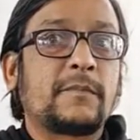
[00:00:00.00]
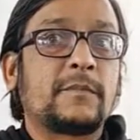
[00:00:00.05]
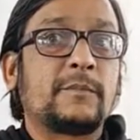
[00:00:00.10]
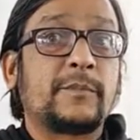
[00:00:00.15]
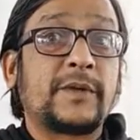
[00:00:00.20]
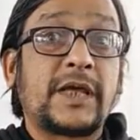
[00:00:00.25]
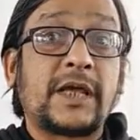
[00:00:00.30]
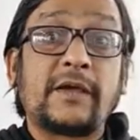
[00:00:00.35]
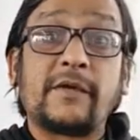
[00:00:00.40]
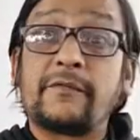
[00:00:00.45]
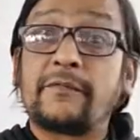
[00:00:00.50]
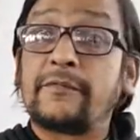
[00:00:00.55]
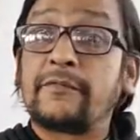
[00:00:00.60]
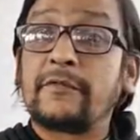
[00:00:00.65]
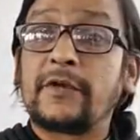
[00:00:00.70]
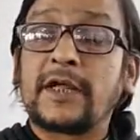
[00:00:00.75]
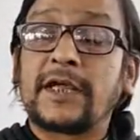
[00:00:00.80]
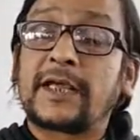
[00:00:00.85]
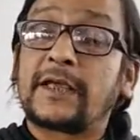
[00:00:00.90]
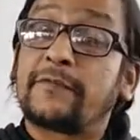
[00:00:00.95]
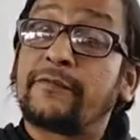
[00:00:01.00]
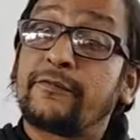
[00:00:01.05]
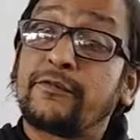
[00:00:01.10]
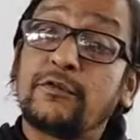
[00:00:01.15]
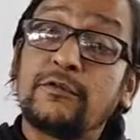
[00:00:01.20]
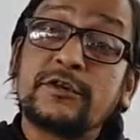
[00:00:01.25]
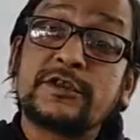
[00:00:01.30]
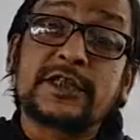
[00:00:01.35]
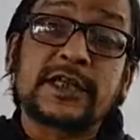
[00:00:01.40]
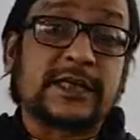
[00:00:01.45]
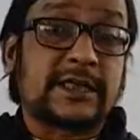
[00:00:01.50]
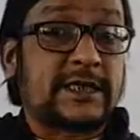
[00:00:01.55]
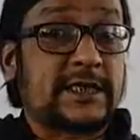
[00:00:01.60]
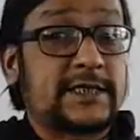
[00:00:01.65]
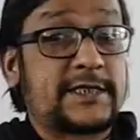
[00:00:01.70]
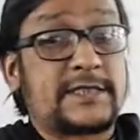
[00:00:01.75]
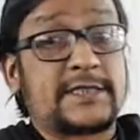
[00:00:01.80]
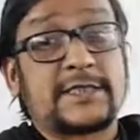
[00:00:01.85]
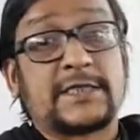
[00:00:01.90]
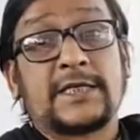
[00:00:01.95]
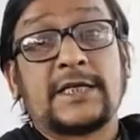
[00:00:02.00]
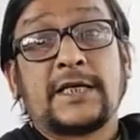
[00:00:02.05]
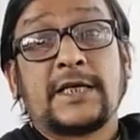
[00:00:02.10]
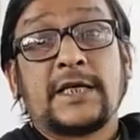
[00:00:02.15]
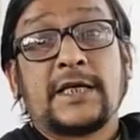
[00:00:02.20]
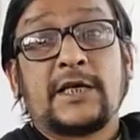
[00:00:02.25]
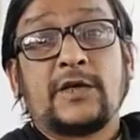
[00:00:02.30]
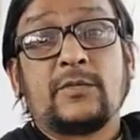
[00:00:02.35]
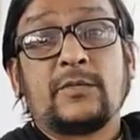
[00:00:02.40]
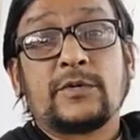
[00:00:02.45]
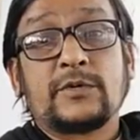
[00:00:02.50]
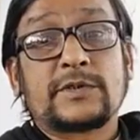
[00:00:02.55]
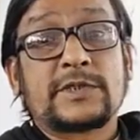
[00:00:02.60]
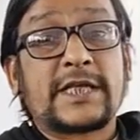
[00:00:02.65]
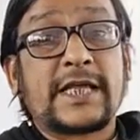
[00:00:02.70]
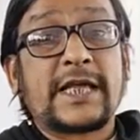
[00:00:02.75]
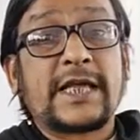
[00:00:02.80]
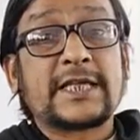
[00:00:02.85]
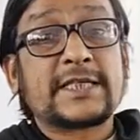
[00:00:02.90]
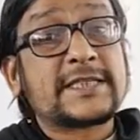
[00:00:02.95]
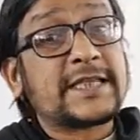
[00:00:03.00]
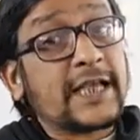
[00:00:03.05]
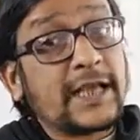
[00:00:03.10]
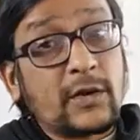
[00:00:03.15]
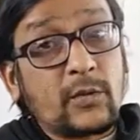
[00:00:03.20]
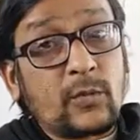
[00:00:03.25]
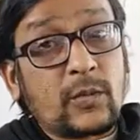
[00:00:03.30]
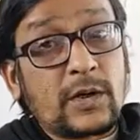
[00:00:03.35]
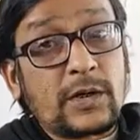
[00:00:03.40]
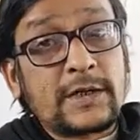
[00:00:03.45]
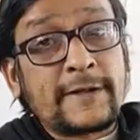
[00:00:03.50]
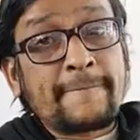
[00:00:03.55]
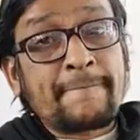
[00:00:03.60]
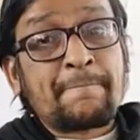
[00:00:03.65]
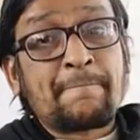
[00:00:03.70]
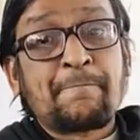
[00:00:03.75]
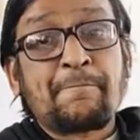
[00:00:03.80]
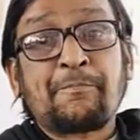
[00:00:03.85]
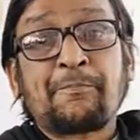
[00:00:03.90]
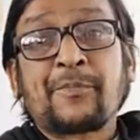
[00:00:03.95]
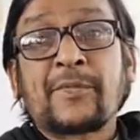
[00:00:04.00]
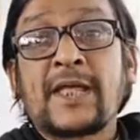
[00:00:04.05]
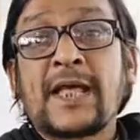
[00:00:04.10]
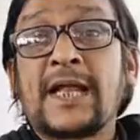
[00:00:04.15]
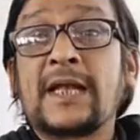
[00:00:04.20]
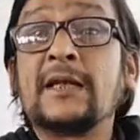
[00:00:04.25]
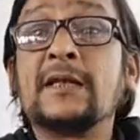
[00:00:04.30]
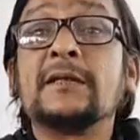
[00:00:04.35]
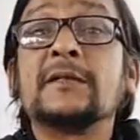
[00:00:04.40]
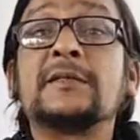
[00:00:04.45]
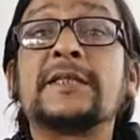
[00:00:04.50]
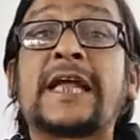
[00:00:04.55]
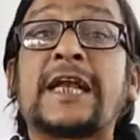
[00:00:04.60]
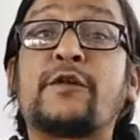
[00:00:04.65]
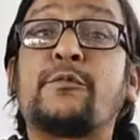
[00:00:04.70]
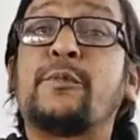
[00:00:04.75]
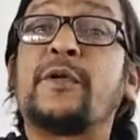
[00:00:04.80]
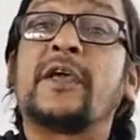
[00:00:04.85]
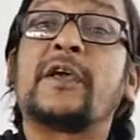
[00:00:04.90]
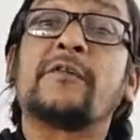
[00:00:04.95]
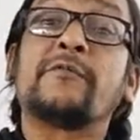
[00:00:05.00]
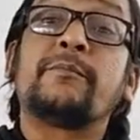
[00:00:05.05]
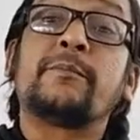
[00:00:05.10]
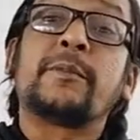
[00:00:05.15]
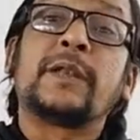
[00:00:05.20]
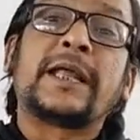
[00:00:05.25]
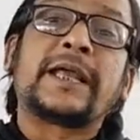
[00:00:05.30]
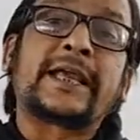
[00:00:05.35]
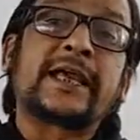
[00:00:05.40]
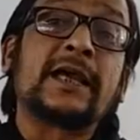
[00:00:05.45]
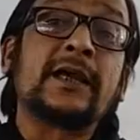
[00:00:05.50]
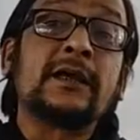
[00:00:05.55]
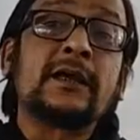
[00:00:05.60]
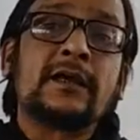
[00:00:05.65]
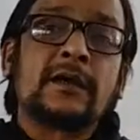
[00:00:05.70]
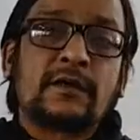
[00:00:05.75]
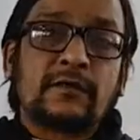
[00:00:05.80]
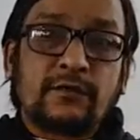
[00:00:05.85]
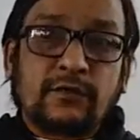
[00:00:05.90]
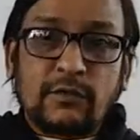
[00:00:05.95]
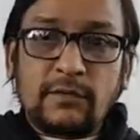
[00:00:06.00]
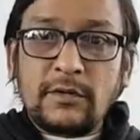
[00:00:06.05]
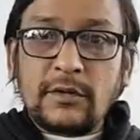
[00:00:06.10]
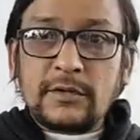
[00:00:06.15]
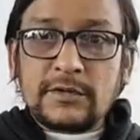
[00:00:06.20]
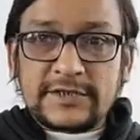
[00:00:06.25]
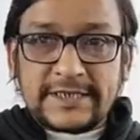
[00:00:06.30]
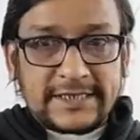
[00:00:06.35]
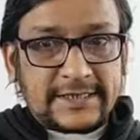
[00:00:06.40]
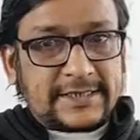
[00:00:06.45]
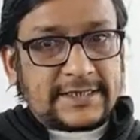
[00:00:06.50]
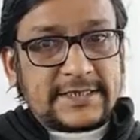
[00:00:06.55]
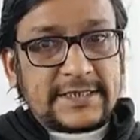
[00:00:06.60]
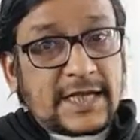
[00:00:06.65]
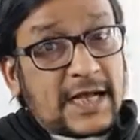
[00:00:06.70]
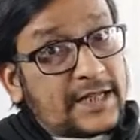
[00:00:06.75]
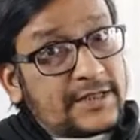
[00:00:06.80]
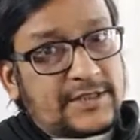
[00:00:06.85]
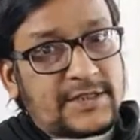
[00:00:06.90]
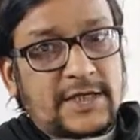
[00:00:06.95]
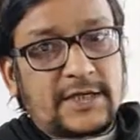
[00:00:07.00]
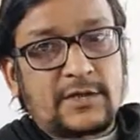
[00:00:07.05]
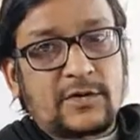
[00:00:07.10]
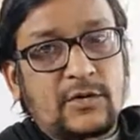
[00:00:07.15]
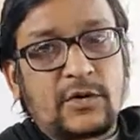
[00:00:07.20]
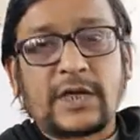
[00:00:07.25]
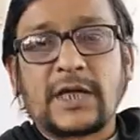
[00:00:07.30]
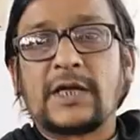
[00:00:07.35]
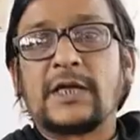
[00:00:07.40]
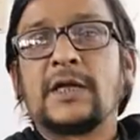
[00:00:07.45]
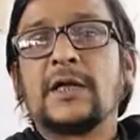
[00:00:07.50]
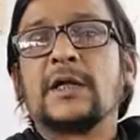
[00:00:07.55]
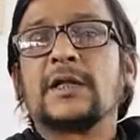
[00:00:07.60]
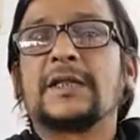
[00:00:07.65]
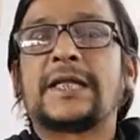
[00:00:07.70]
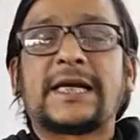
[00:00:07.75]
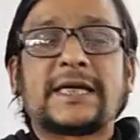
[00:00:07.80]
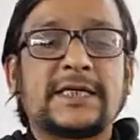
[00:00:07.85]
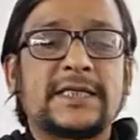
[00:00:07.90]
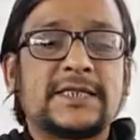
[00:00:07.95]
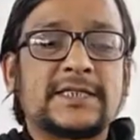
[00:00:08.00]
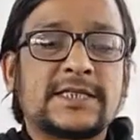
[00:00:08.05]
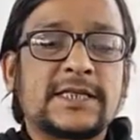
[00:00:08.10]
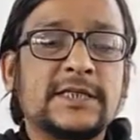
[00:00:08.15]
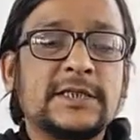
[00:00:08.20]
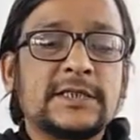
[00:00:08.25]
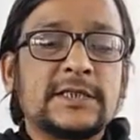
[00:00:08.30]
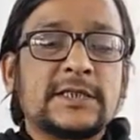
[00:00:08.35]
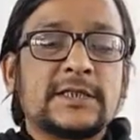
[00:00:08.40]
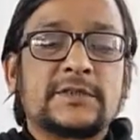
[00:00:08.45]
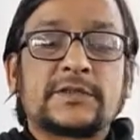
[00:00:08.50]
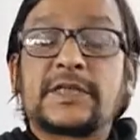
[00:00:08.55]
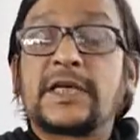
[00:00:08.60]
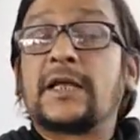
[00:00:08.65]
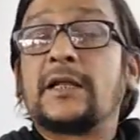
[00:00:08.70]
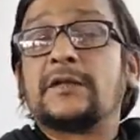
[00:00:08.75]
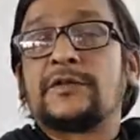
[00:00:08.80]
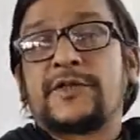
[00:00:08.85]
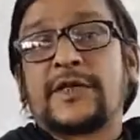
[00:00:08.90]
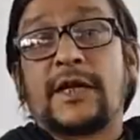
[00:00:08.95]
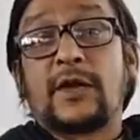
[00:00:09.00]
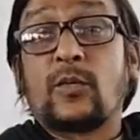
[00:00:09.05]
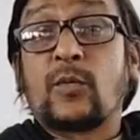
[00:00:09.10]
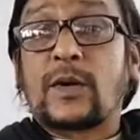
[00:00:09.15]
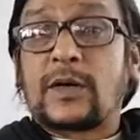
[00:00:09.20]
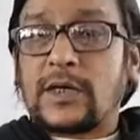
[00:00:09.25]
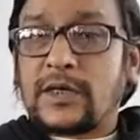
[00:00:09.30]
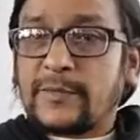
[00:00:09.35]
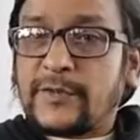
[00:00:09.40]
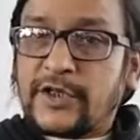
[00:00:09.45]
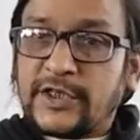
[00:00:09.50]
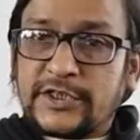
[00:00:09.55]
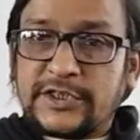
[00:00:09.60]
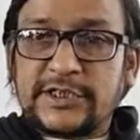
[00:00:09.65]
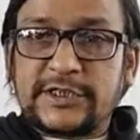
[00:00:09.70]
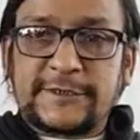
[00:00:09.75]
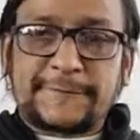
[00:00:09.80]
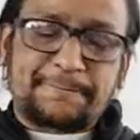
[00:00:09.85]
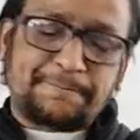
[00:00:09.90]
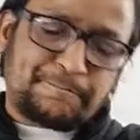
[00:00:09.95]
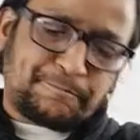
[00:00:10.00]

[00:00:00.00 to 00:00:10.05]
behave like a full sentence. You were saying a single word and that behave like a full sentence answer. Okay, that is the single word communications.